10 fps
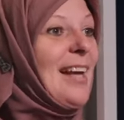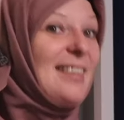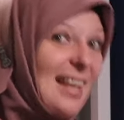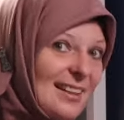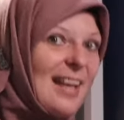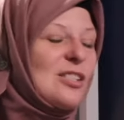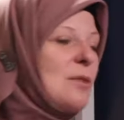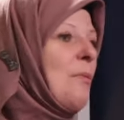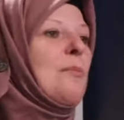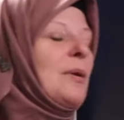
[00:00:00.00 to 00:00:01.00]
I think
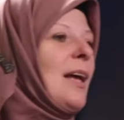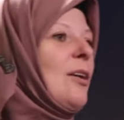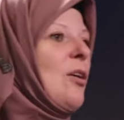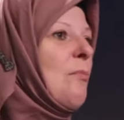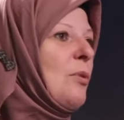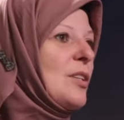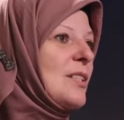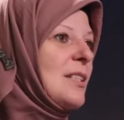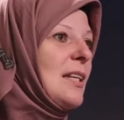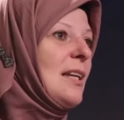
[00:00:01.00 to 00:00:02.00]
that's the moment I got
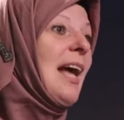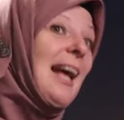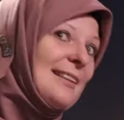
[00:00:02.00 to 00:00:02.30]
modesty.